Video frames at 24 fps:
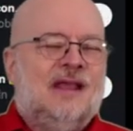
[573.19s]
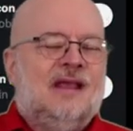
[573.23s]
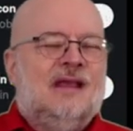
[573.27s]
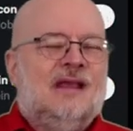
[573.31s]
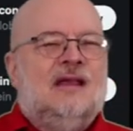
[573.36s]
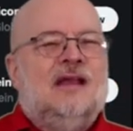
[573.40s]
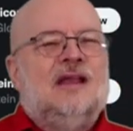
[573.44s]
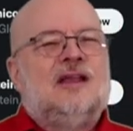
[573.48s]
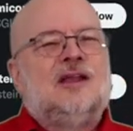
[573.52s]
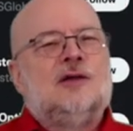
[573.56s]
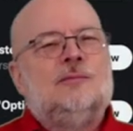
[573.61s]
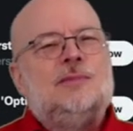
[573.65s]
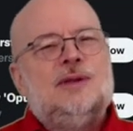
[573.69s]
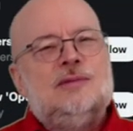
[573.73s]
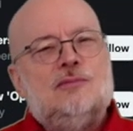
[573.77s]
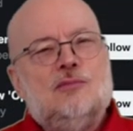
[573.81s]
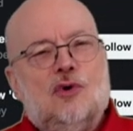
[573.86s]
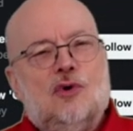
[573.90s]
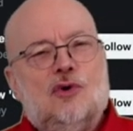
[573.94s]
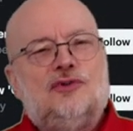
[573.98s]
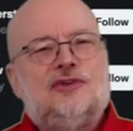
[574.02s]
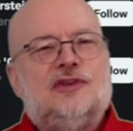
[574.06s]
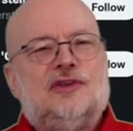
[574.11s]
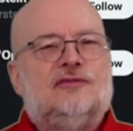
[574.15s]
It can be
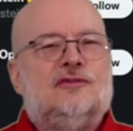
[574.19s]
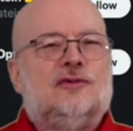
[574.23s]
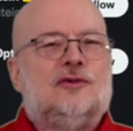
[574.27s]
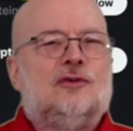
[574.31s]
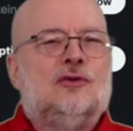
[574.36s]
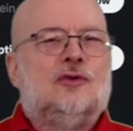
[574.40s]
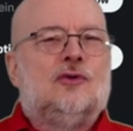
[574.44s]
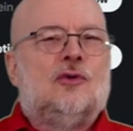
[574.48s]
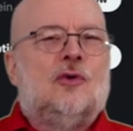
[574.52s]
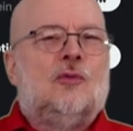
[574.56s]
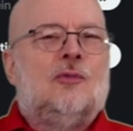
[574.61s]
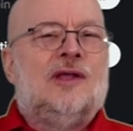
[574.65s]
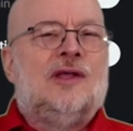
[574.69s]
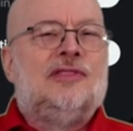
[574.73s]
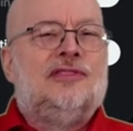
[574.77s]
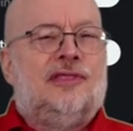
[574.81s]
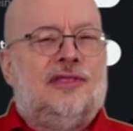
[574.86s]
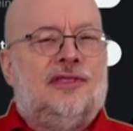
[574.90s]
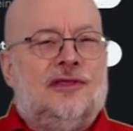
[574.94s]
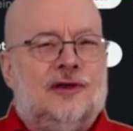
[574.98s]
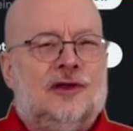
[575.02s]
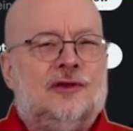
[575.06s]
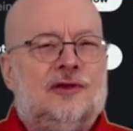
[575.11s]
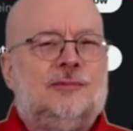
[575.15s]
more difficult when
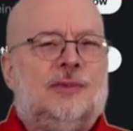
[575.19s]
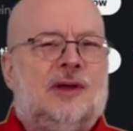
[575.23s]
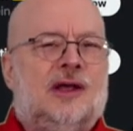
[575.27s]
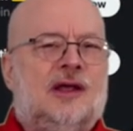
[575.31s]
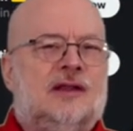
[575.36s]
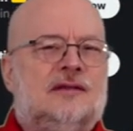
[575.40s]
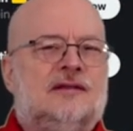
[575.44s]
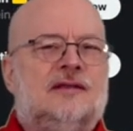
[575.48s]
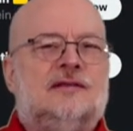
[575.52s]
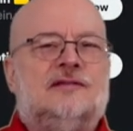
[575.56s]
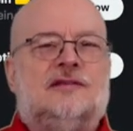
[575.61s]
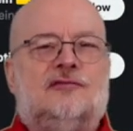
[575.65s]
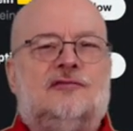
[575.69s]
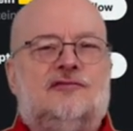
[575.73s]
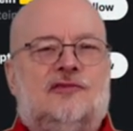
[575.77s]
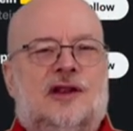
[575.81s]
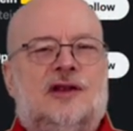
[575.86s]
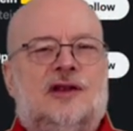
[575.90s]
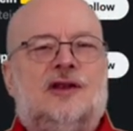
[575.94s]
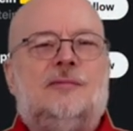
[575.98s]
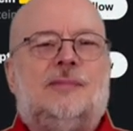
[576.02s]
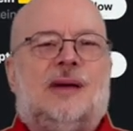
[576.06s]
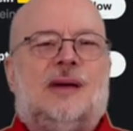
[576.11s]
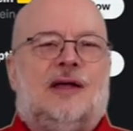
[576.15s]
third parties have
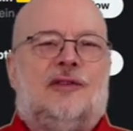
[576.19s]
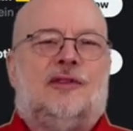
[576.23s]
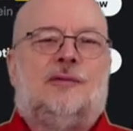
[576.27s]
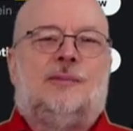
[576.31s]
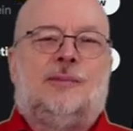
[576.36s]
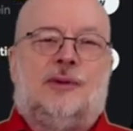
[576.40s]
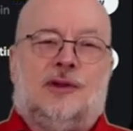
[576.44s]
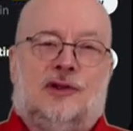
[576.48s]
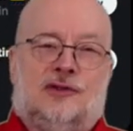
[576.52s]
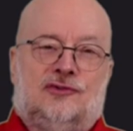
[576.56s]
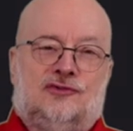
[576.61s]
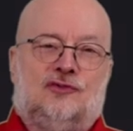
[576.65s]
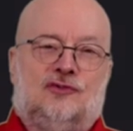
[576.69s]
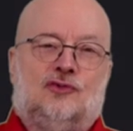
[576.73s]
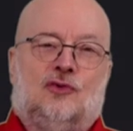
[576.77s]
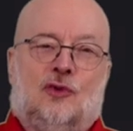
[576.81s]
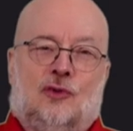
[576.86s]
written about the person or